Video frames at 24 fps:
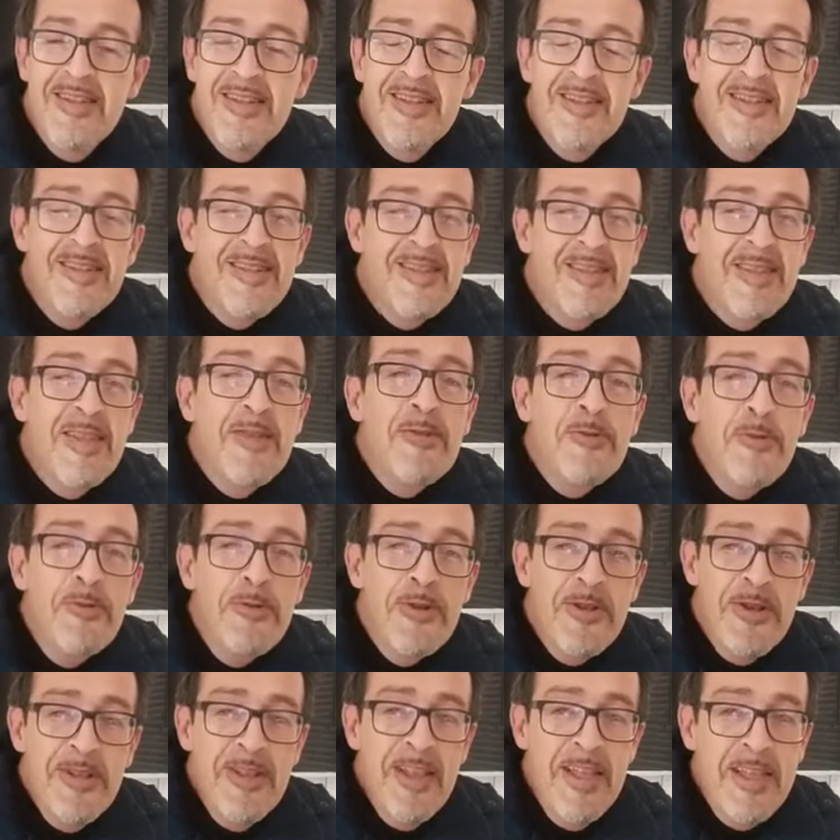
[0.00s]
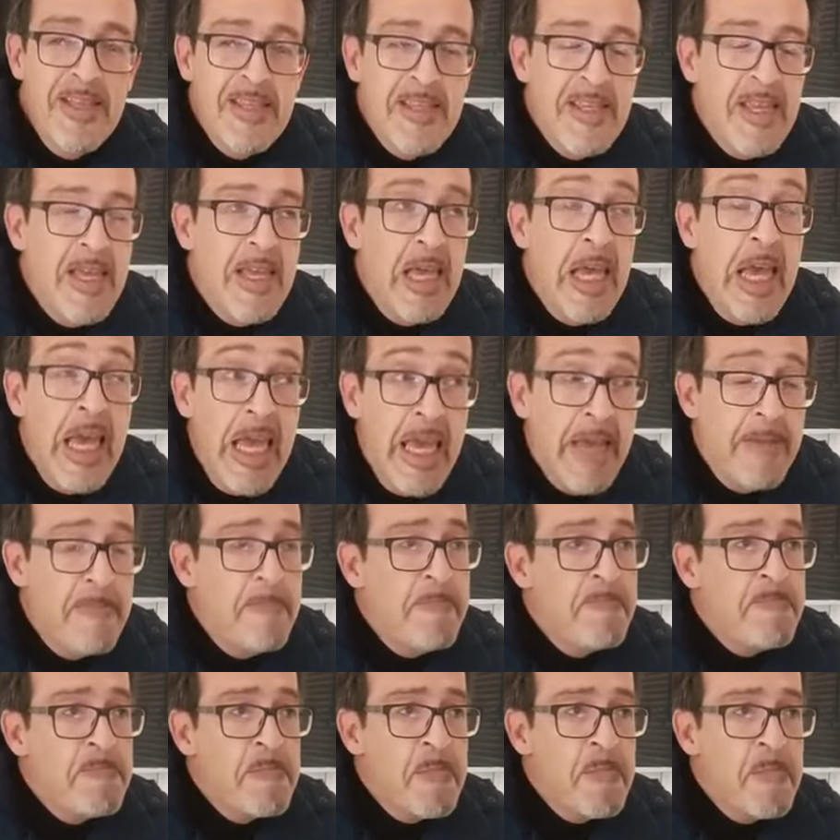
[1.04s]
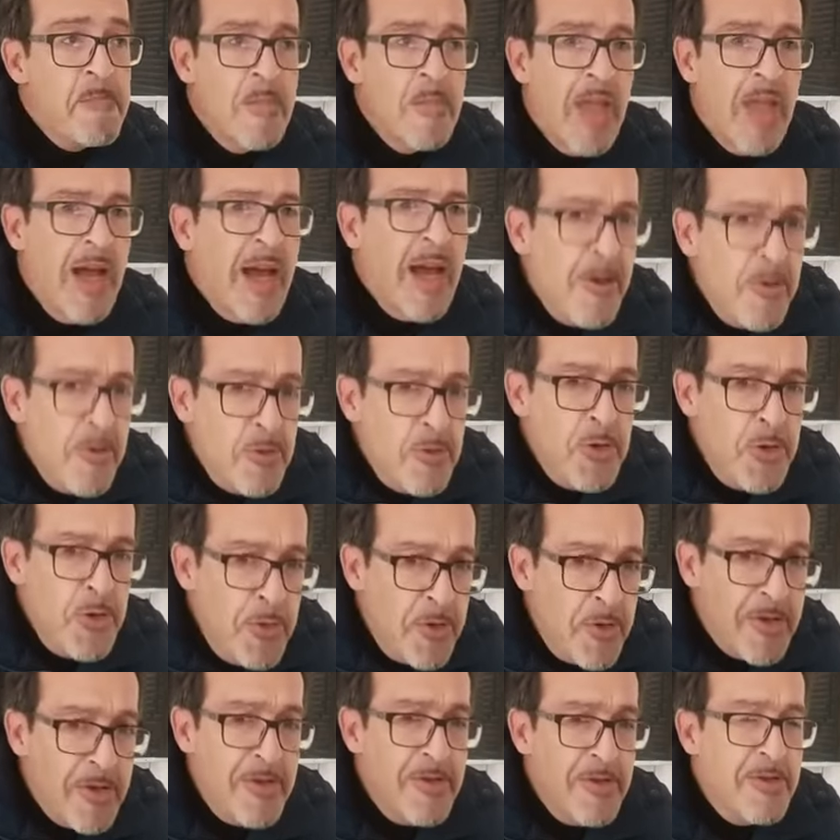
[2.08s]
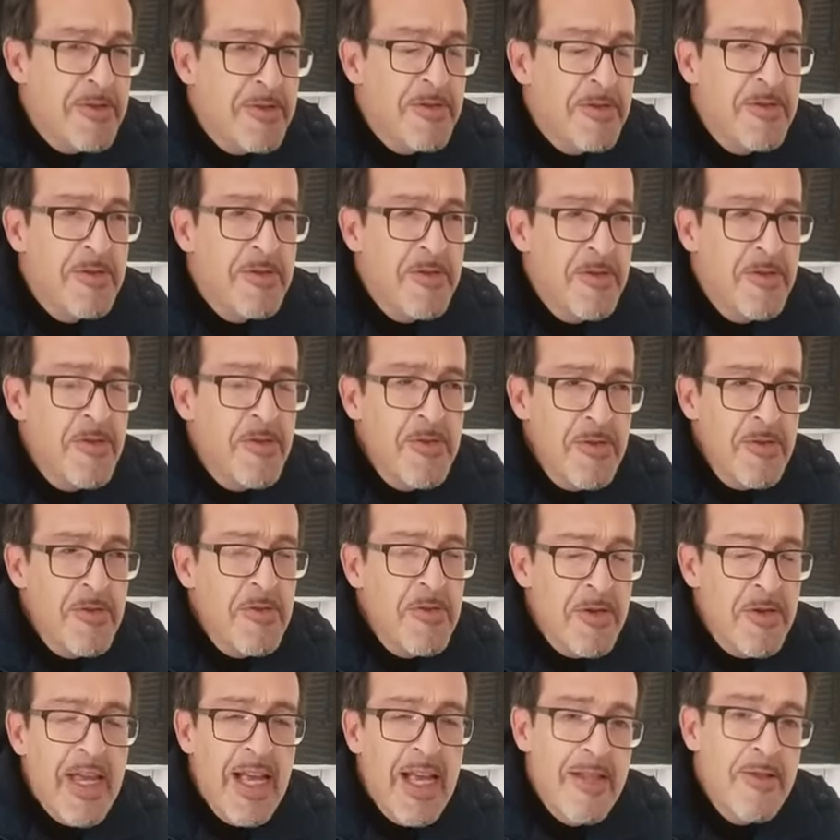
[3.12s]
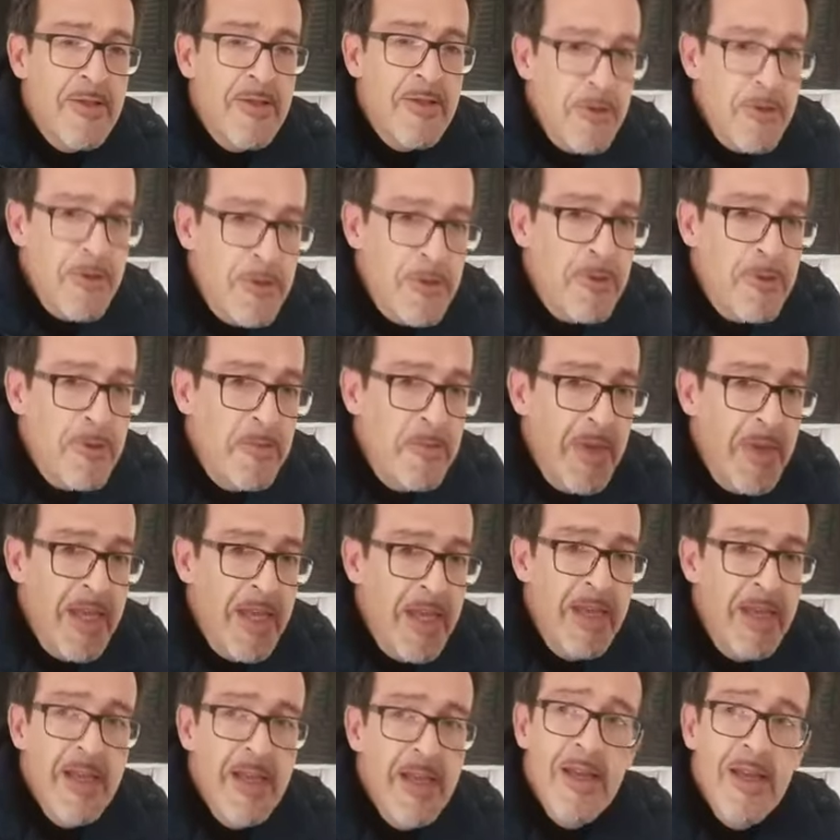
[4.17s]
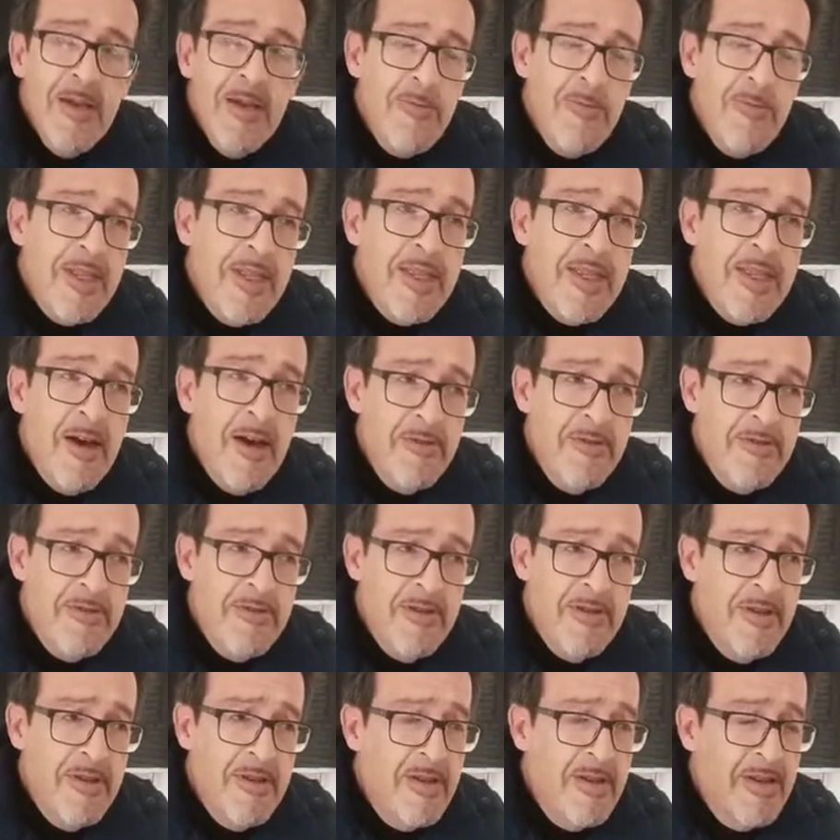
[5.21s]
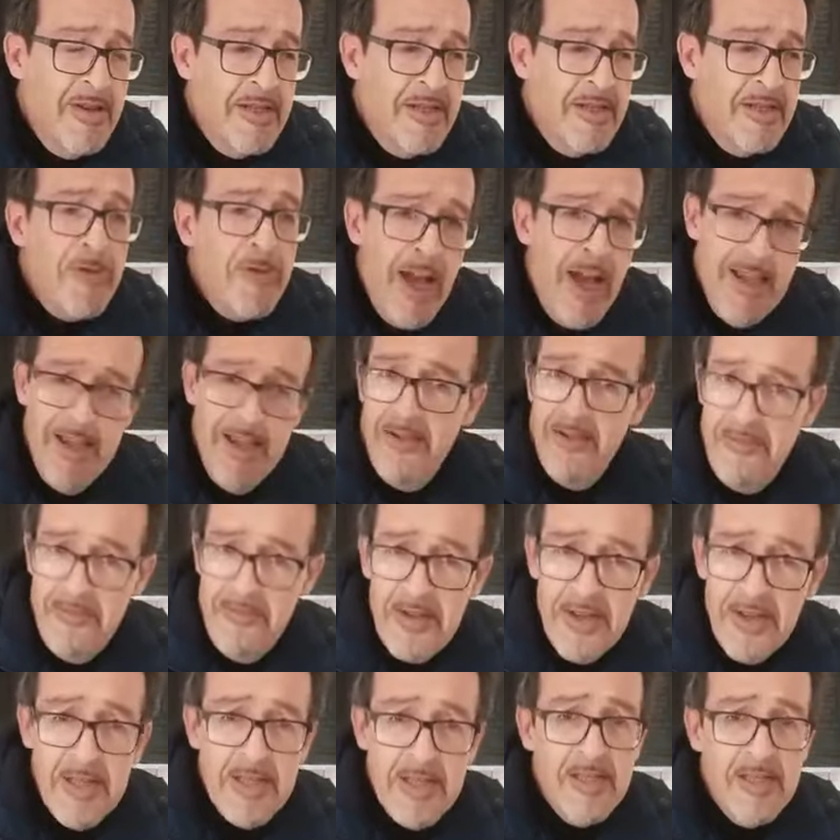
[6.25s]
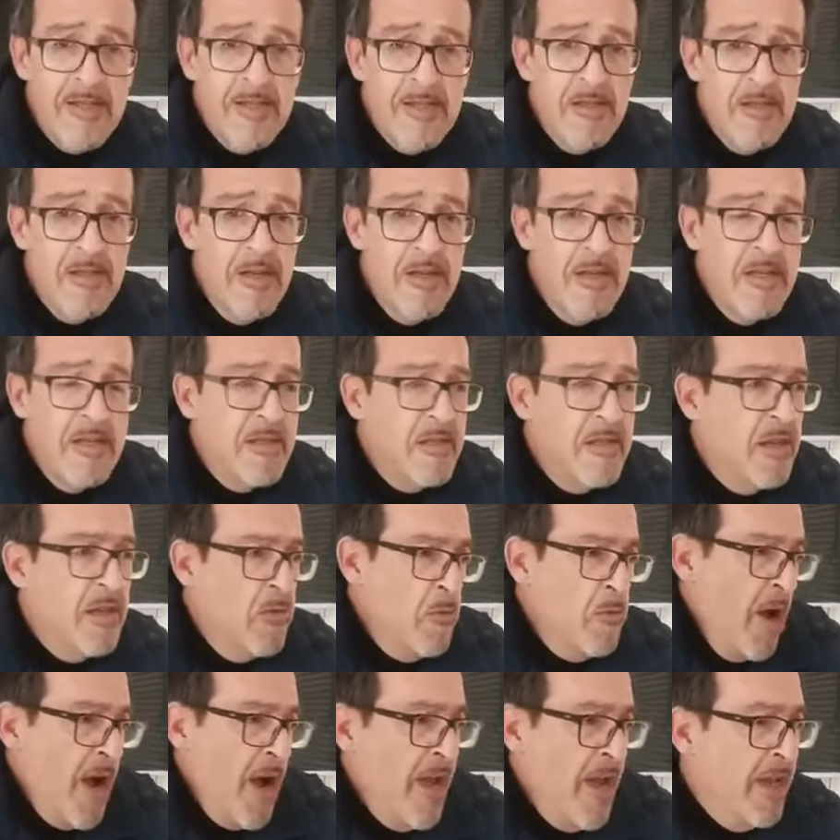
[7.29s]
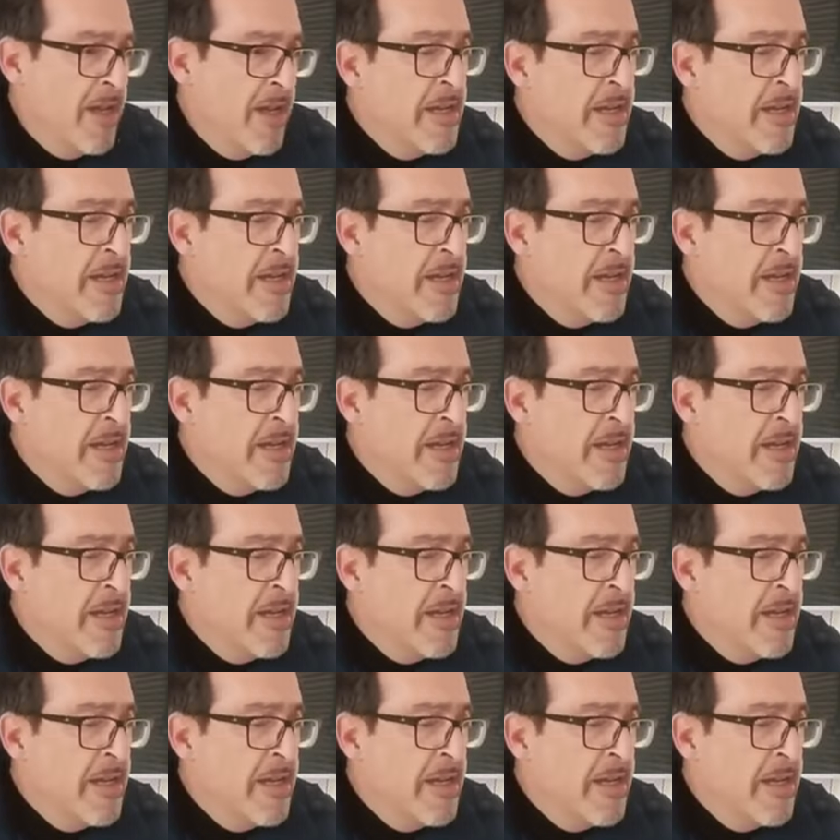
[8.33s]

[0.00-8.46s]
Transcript: centurion and say, "Hey, are you sure you can torture me without trial first?" He said, "Why?"